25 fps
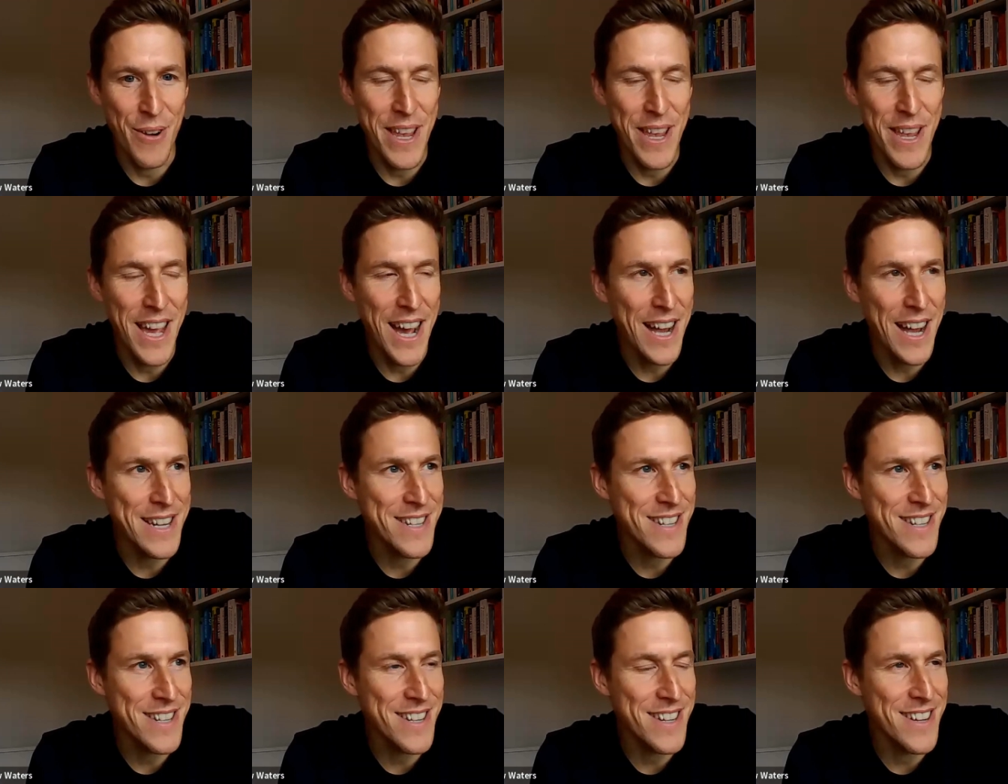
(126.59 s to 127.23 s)
We
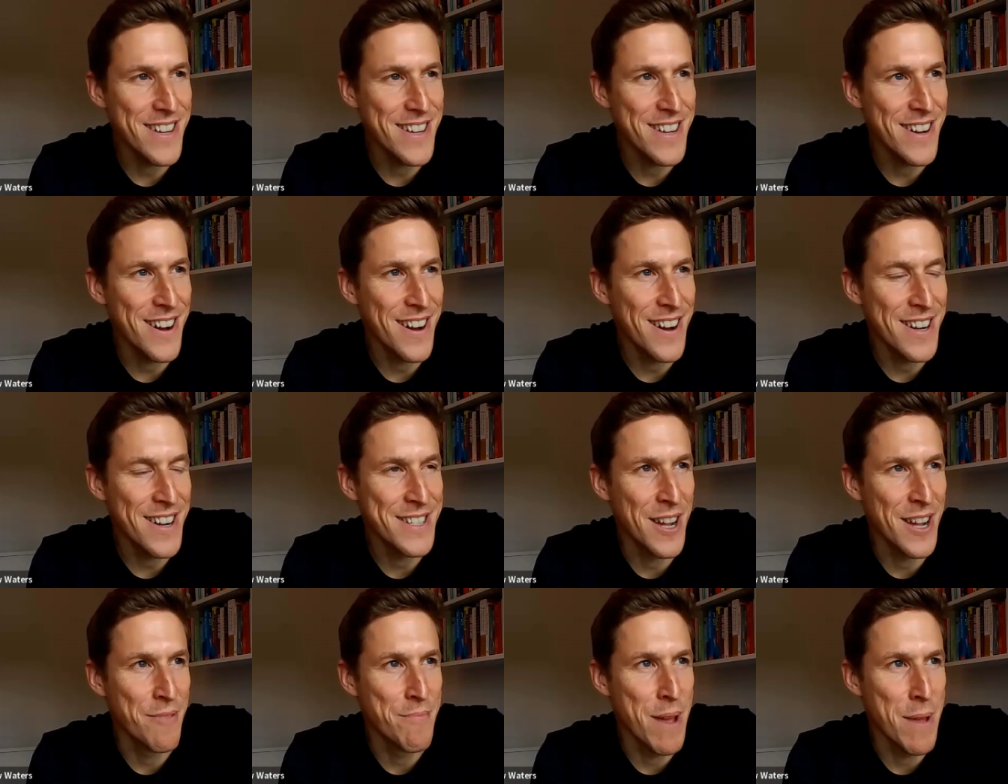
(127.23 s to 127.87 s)
had,
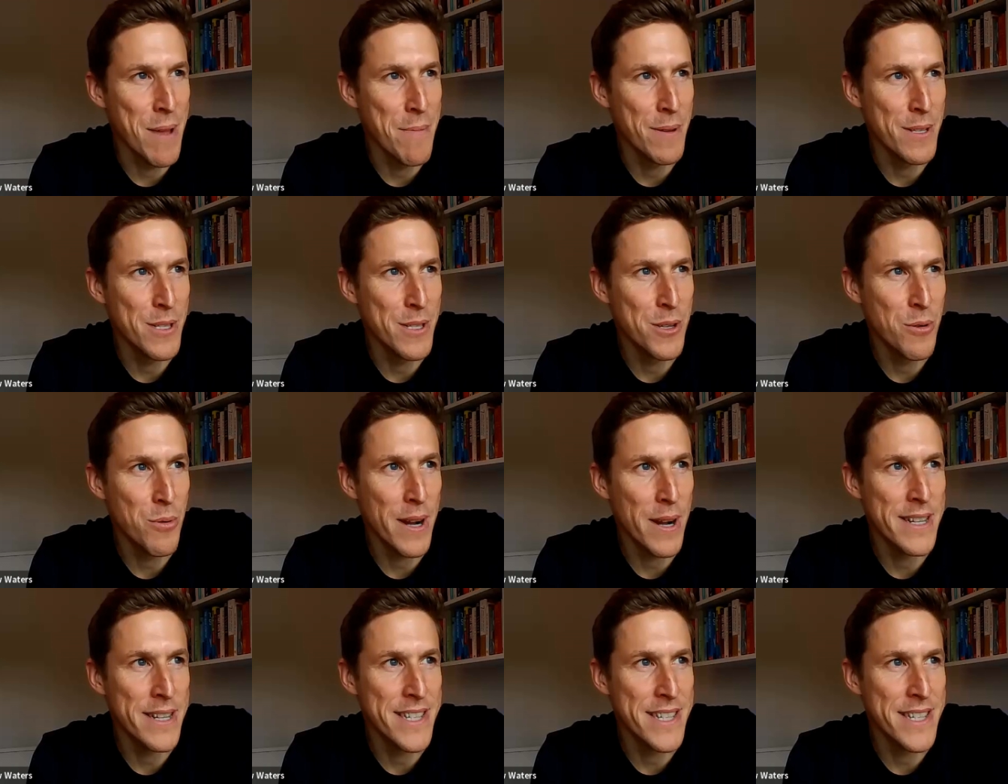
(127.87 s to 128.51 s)
I don't know, maybe
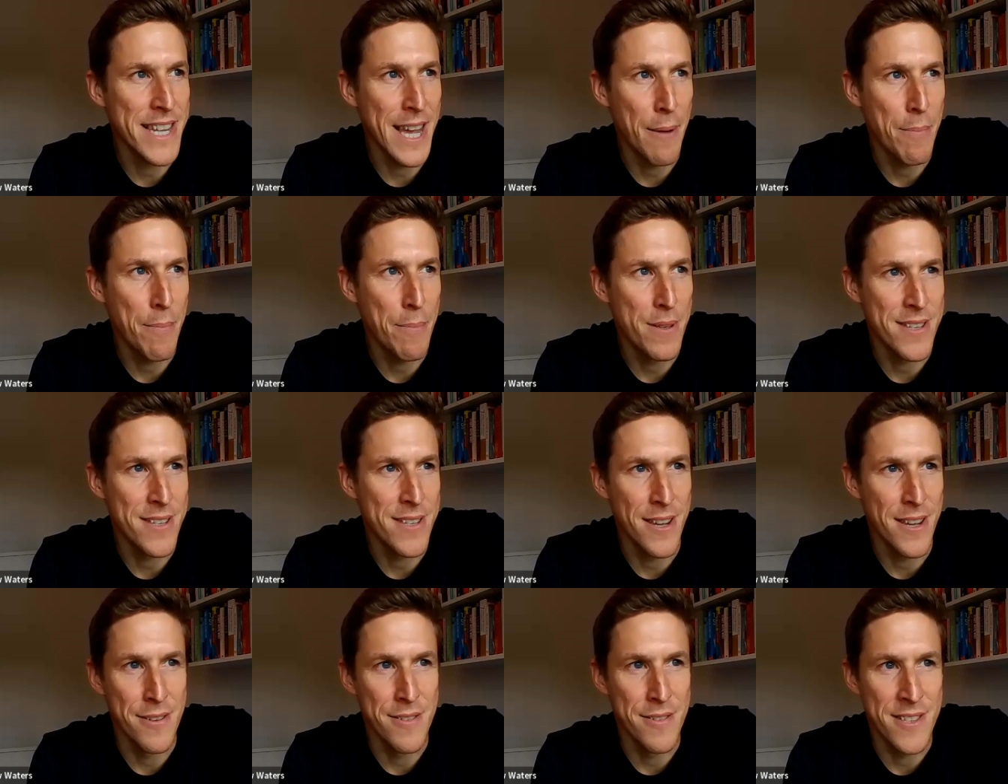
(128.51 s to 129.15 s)
20
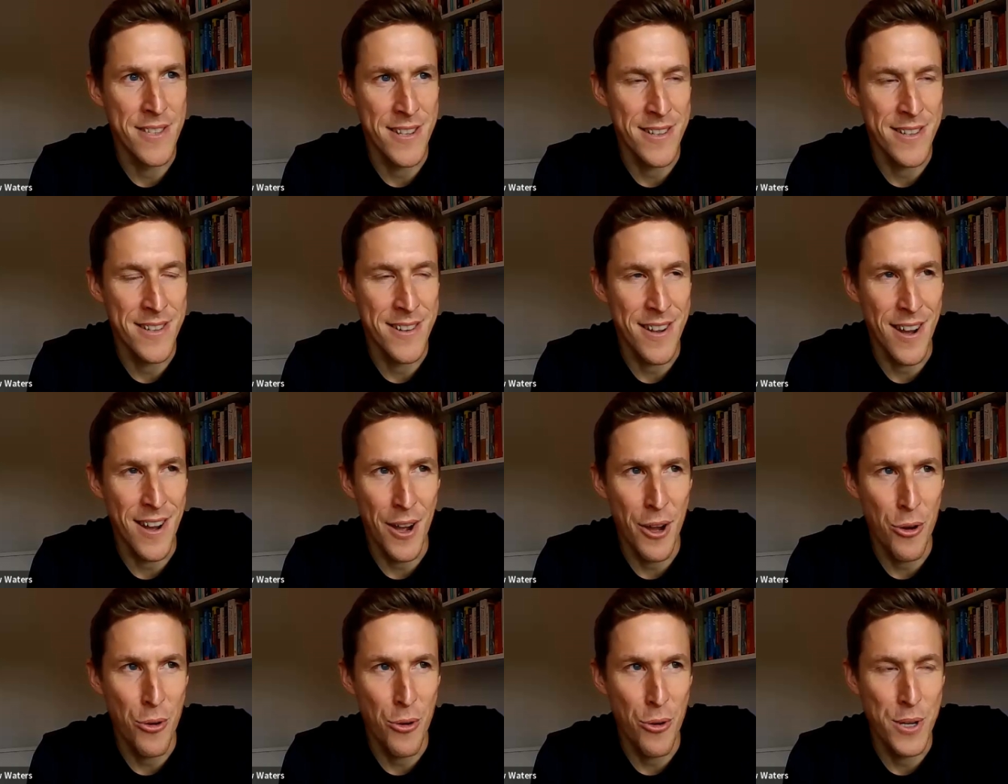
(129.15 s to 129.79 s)
episodes,
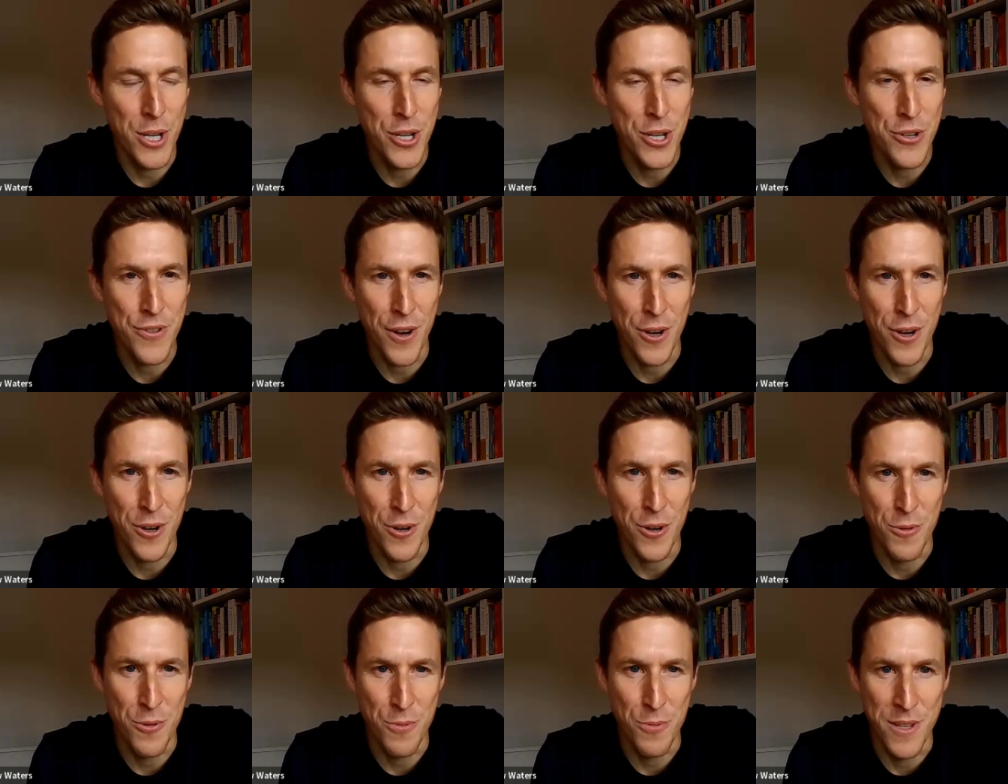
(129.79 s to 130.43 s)
and I always
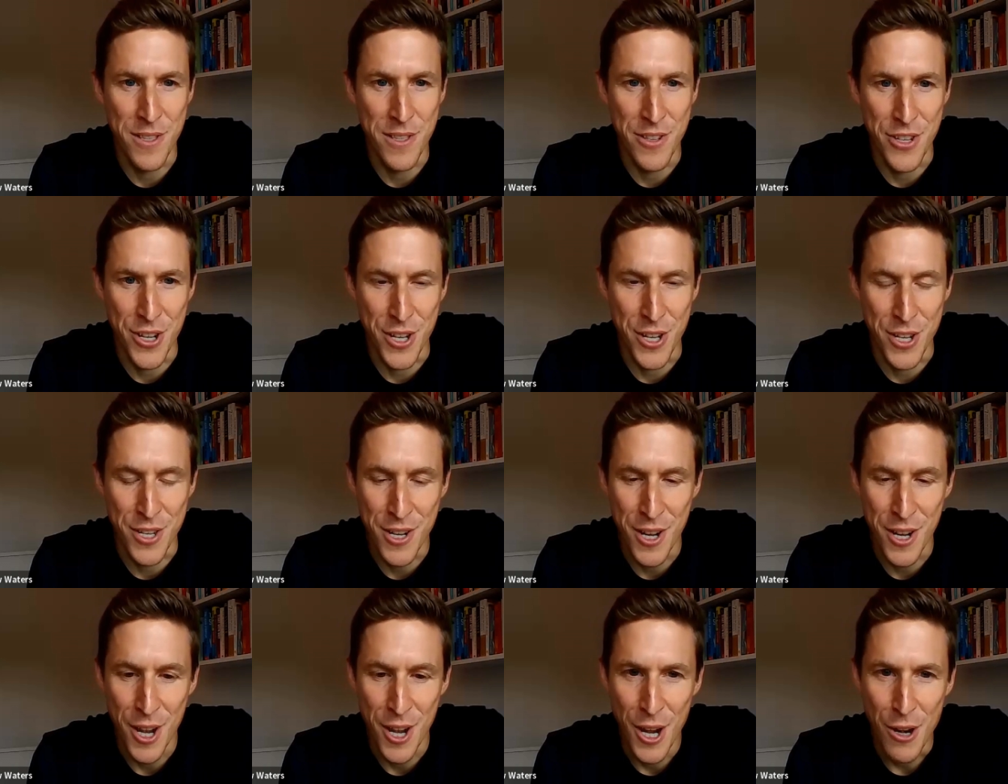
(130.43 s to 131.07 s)
struggled with
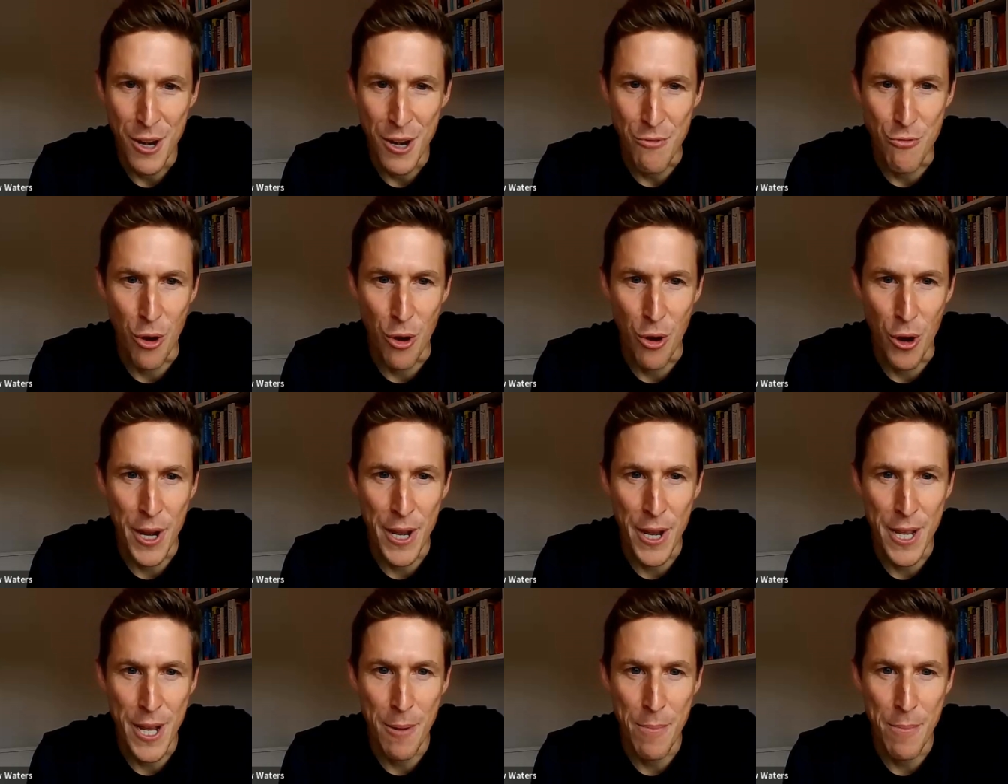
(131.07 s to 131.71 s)
just
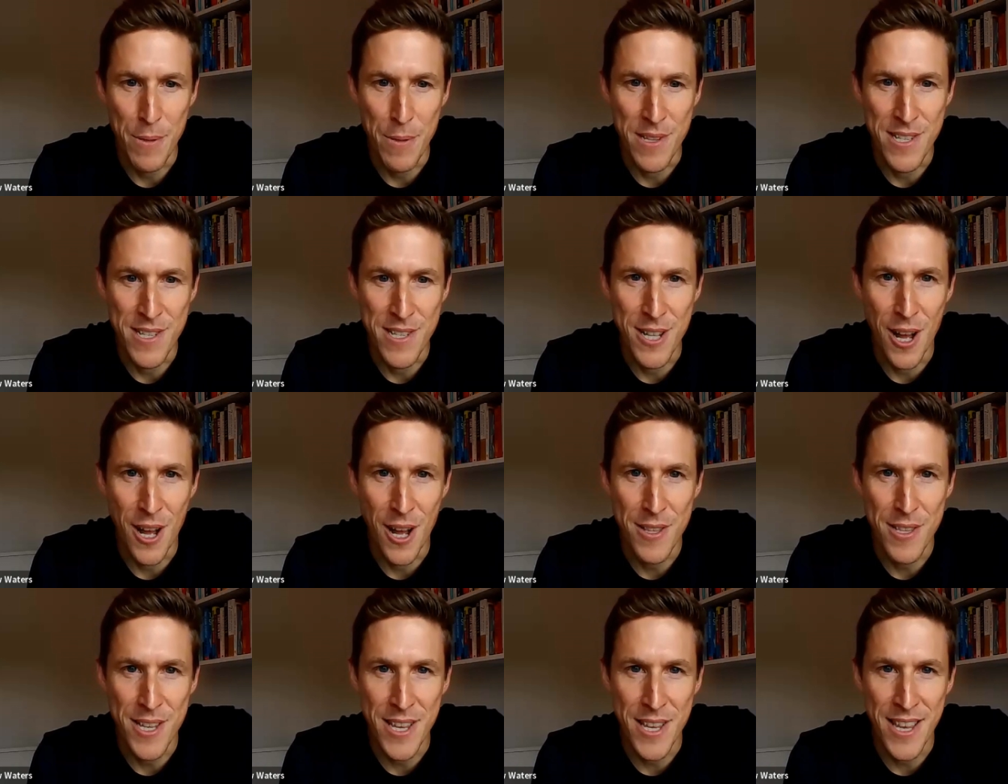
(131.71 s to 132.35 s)
rocking up and
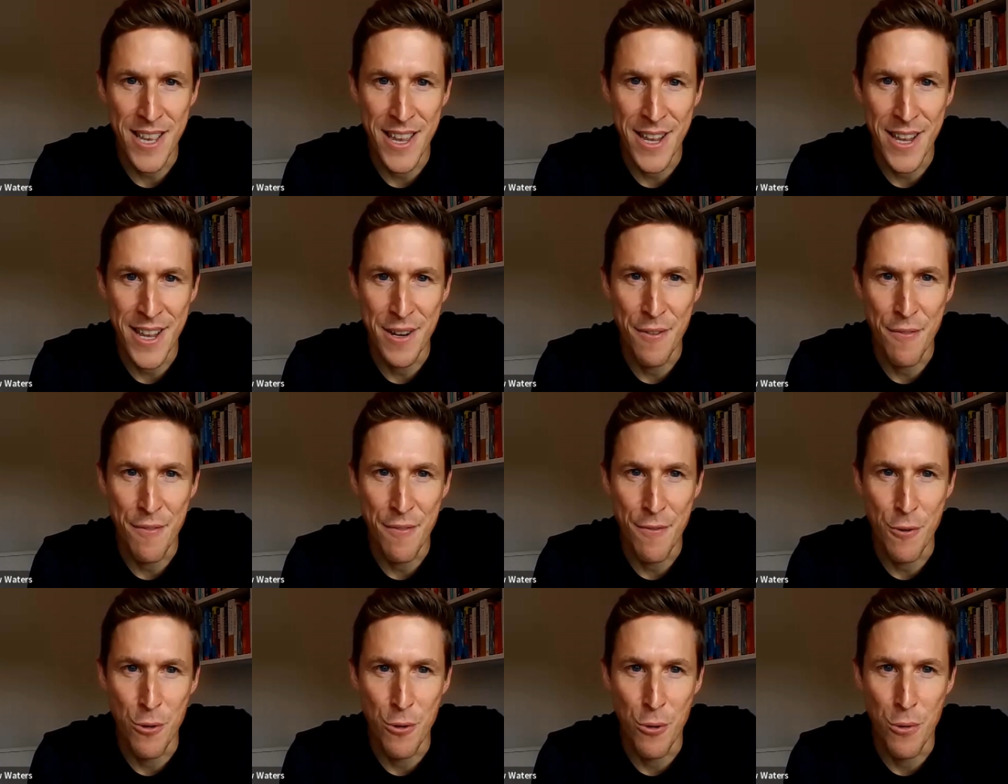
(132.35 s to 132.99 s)
starting it
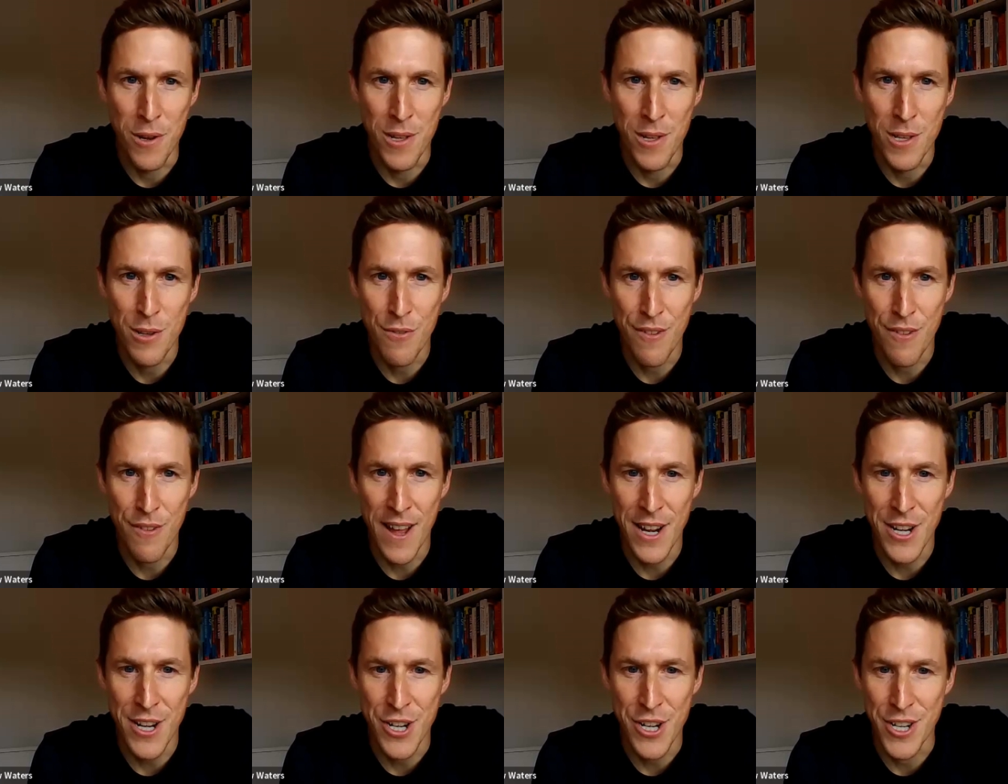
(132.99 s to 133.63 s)
in a
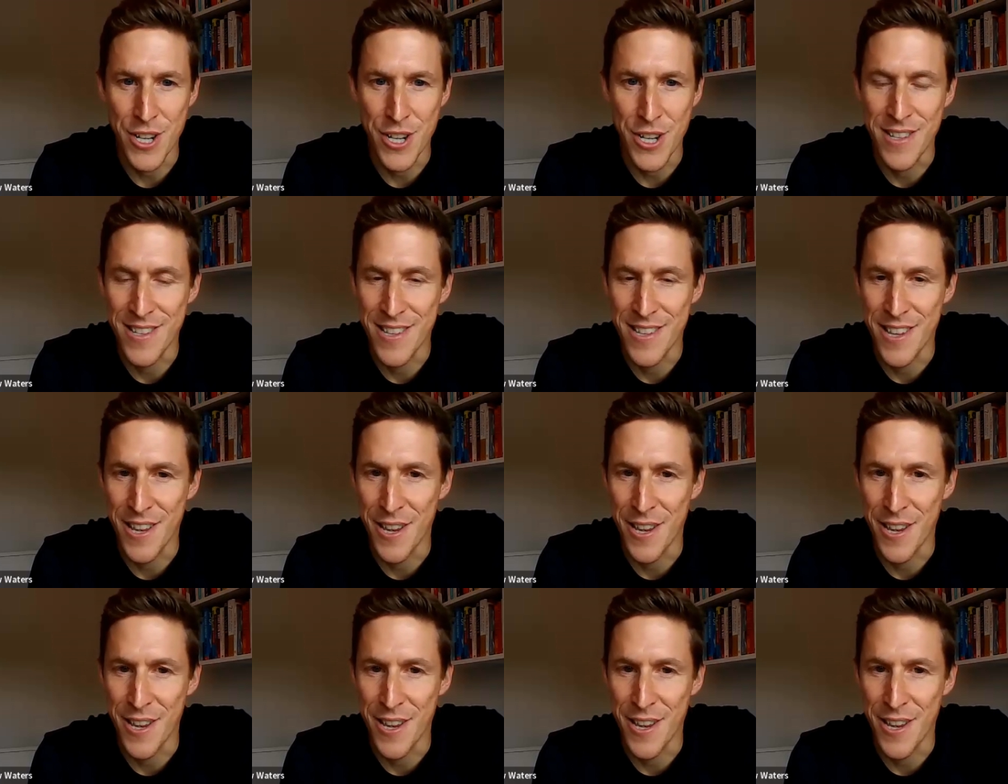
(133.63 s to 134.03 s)
flawless fashion.